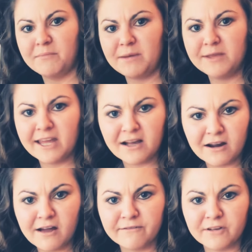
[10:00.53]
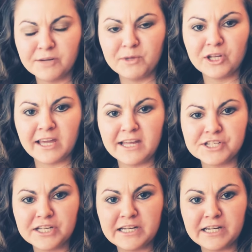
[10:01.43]
maybe they cut off
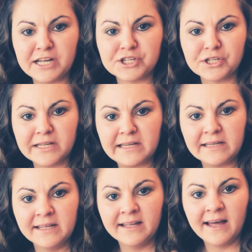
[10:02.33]
communication initially,